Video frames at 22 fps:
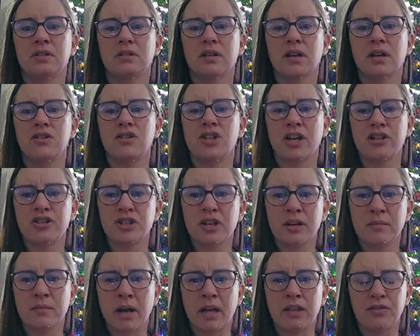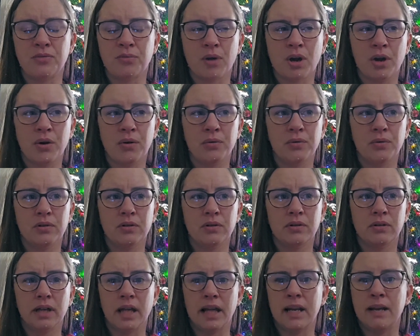congestion in my throat
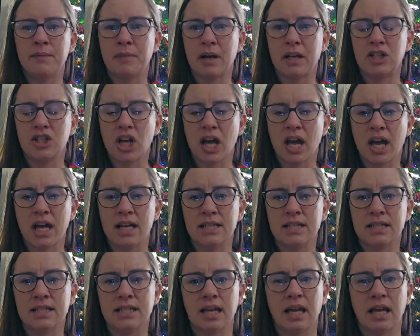and in my chest,